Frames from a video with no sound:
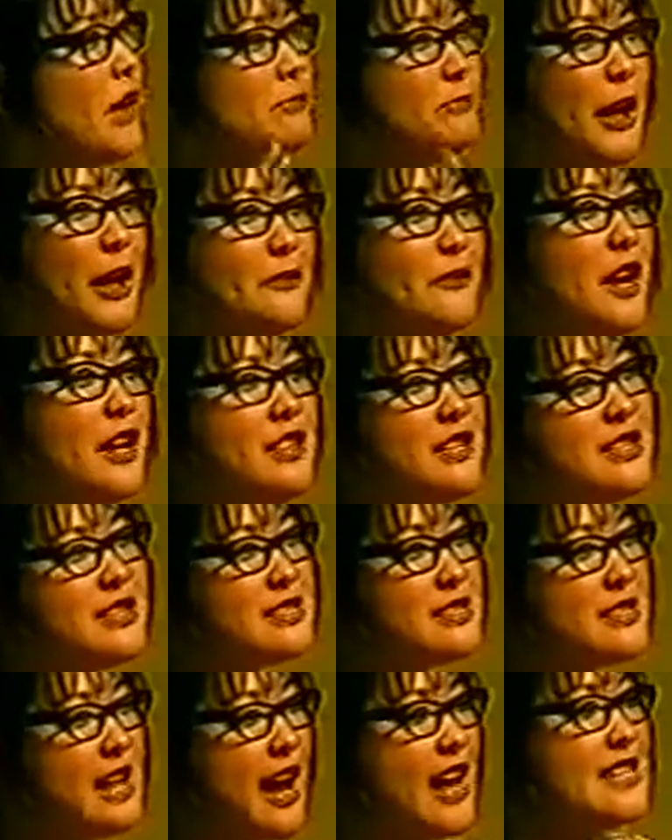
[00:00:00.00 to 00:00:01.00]
My father
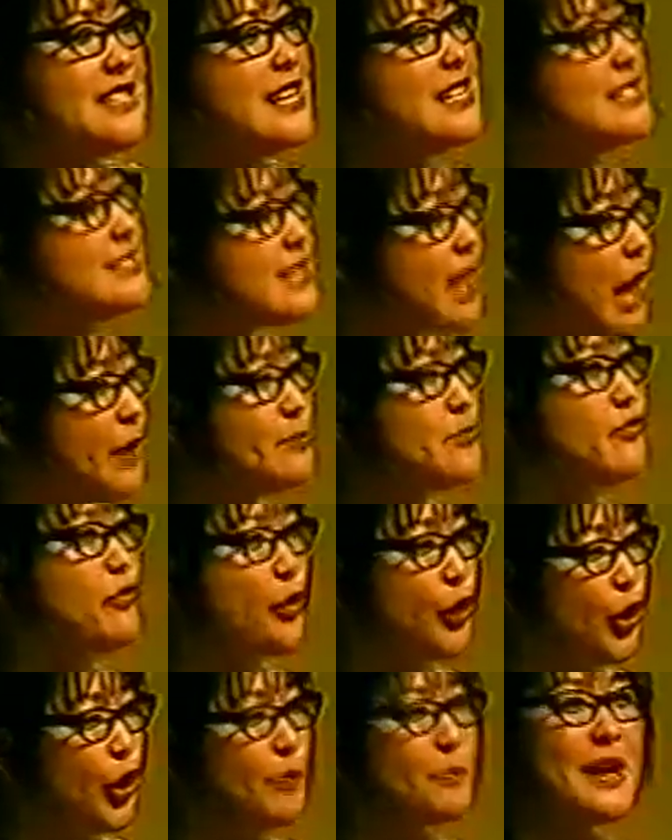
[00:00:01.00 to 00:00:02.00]
decides it's time
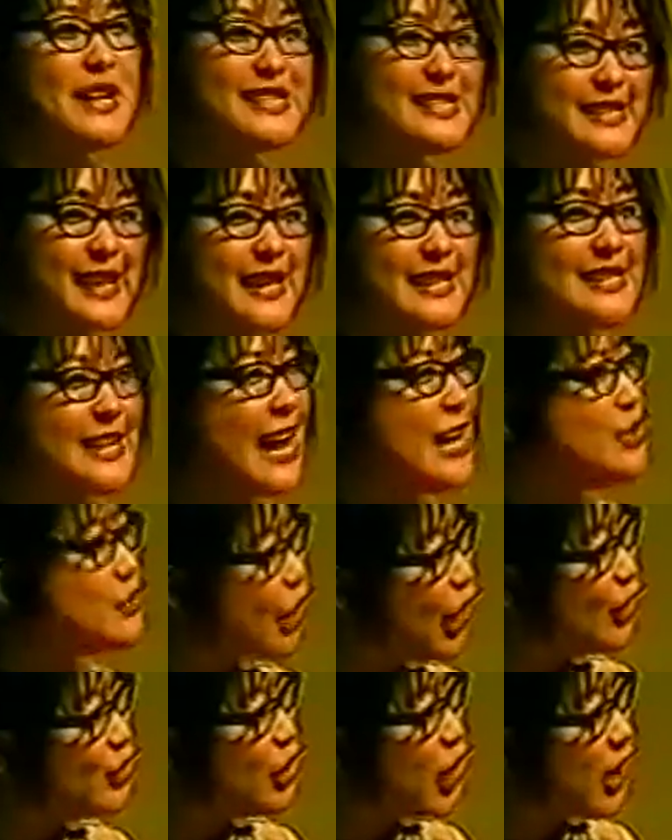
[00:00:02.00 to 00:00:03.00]
for my sex and
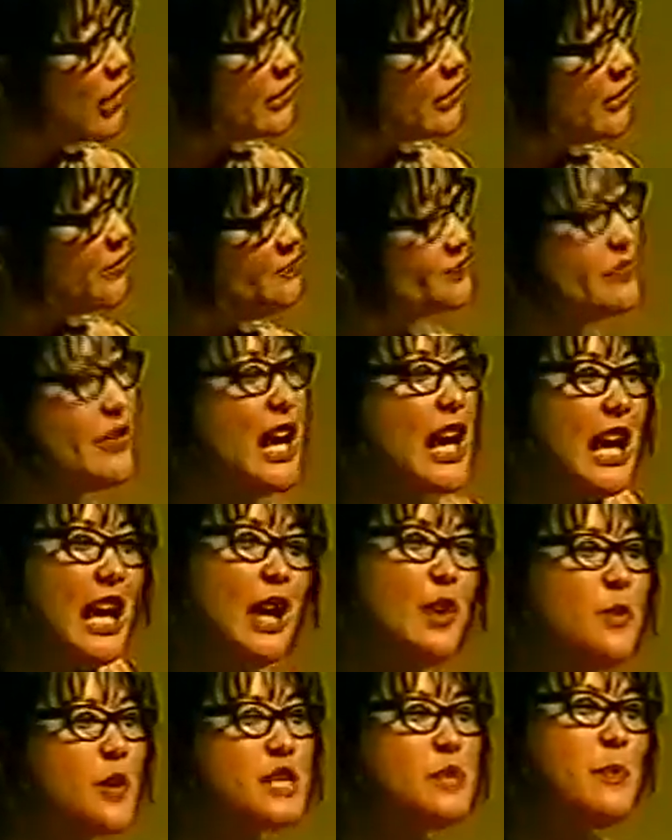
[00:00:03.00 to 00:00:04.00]
drug talk.
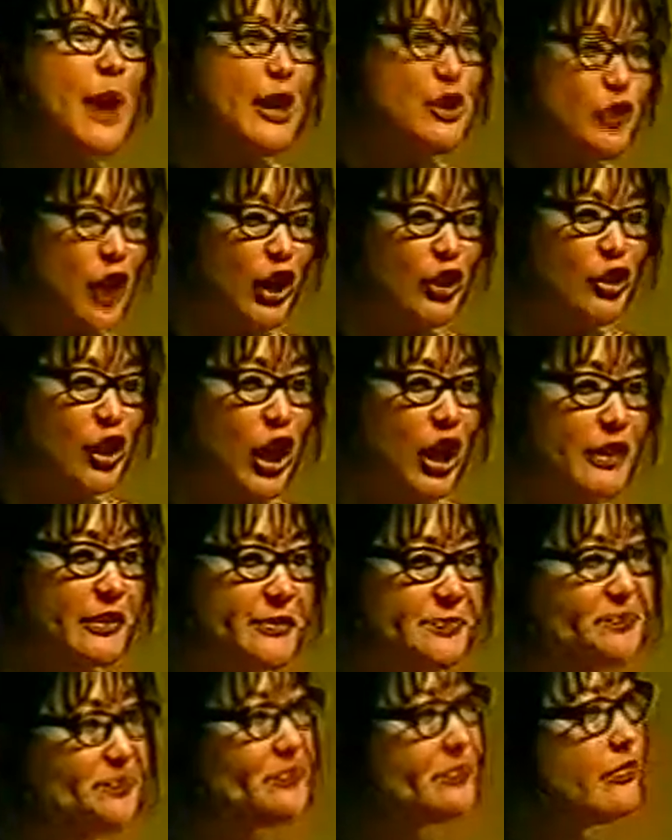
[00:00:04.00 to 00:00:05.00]
Here was my drug talk.
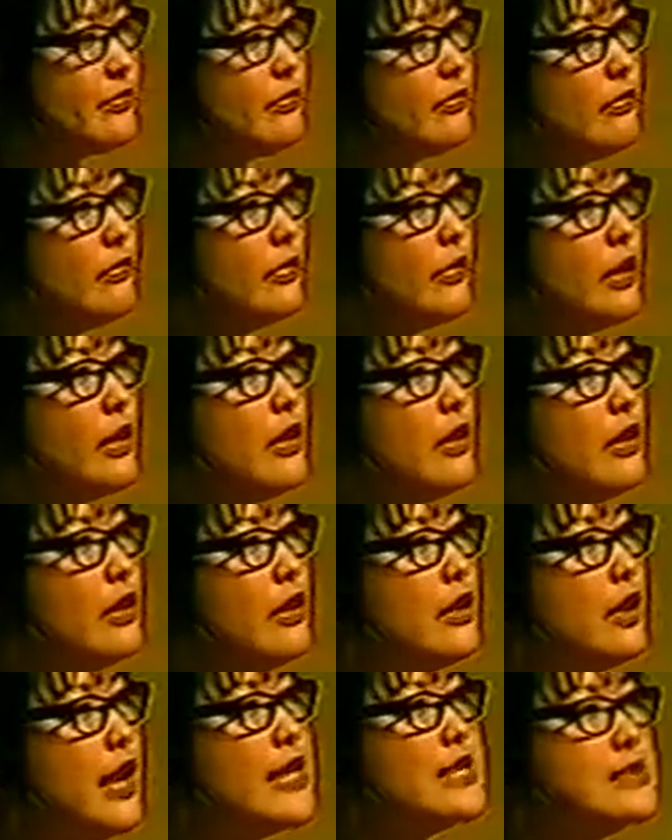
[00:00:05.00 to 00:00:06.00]

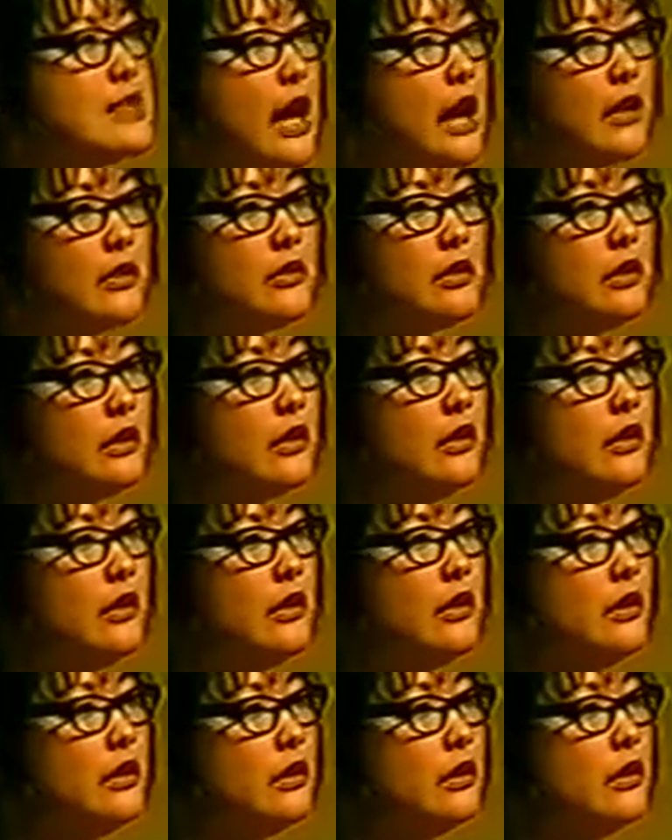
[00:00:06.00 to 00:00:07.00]
Esther,
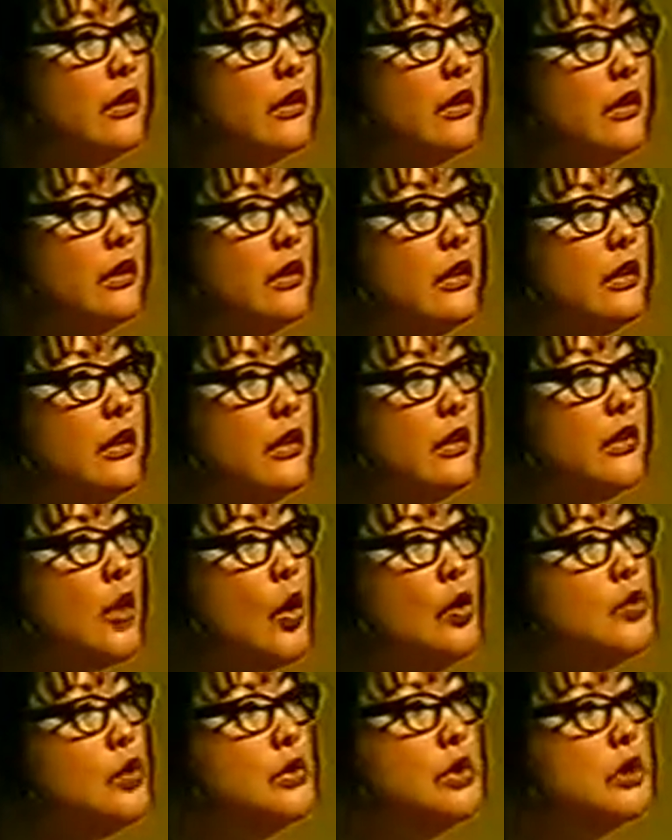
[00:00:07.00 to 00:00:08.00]

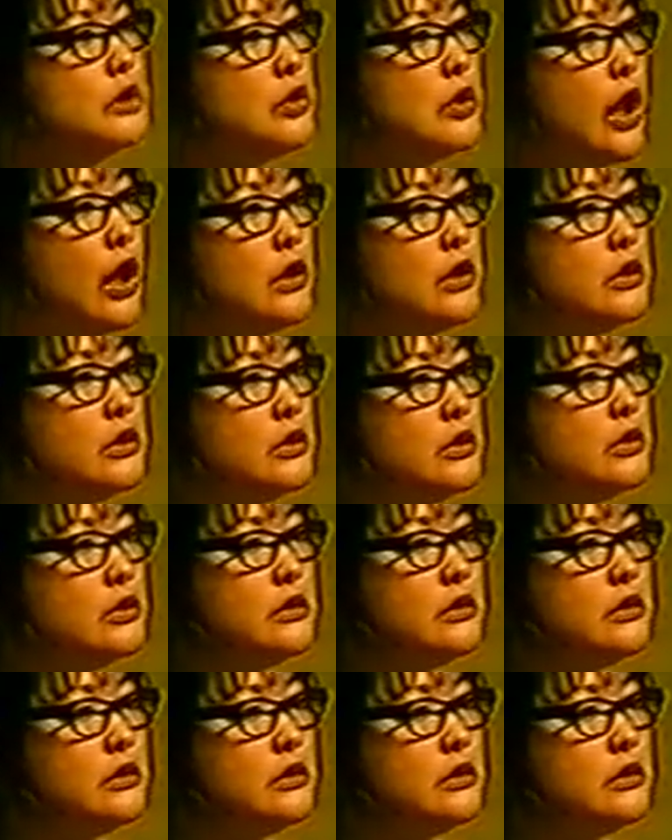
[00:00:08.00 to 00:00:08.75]
don't do the drug.